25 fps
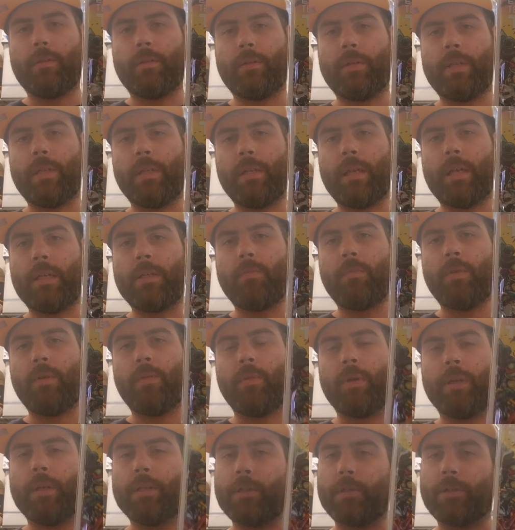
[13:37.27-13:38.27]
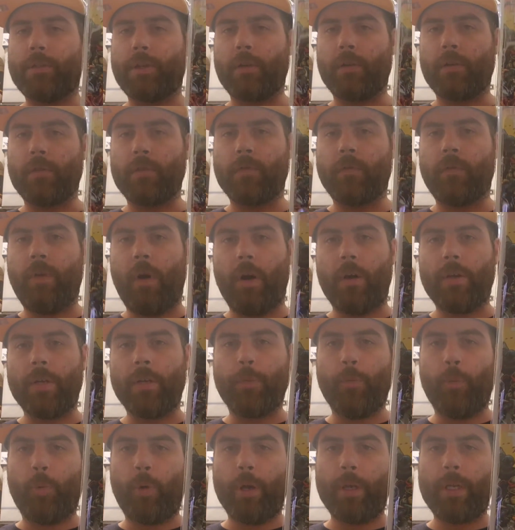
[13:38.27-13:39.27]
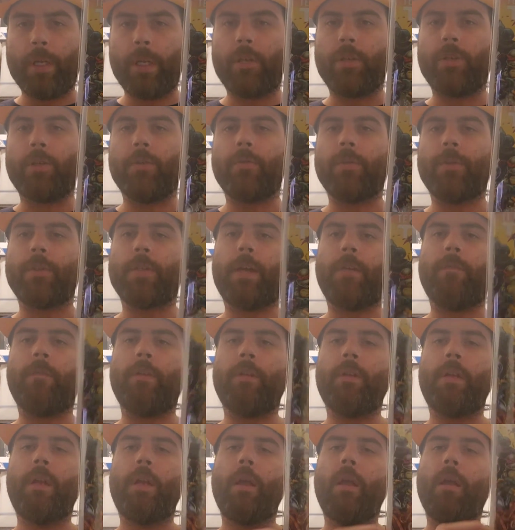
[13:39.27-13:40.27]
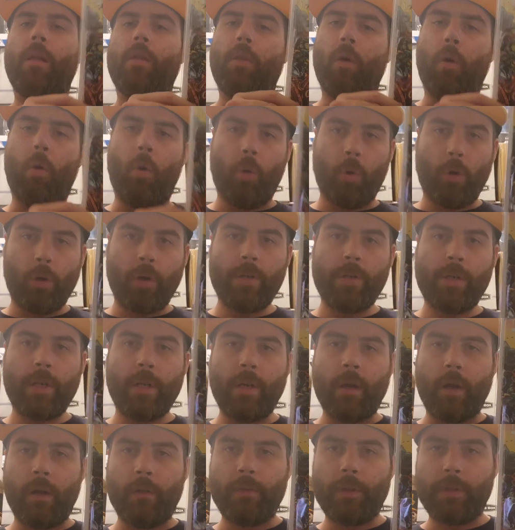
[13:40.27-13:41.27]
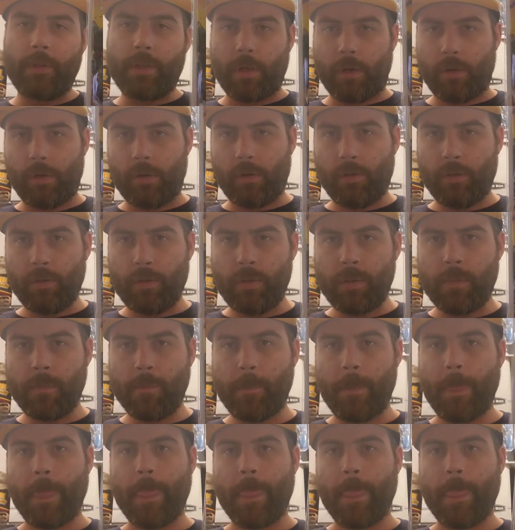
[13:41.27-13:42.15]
Teenage Mutant Ninja Turtles Volume 1, Issue 7, The Origin of the Turtles.